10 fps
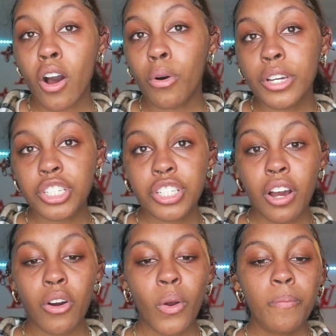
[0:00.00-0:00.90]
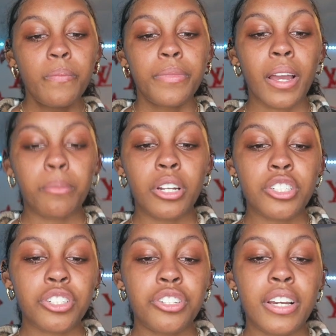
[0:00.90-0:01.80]
I always show? I'm gonna
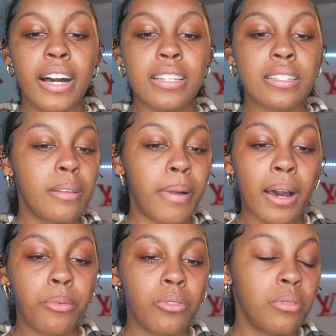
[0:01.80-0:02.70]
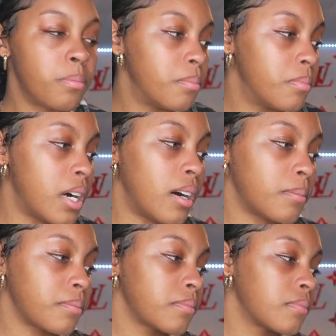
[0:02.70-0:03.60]
show you guys the Bible,
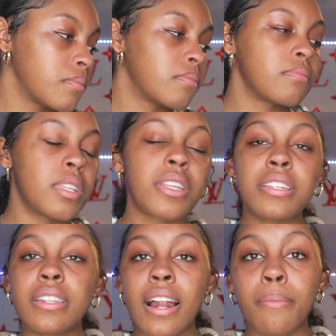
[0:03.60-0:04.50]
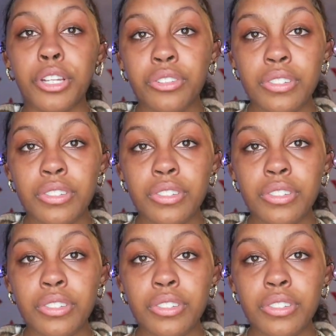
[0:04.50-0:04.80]
the things that I've been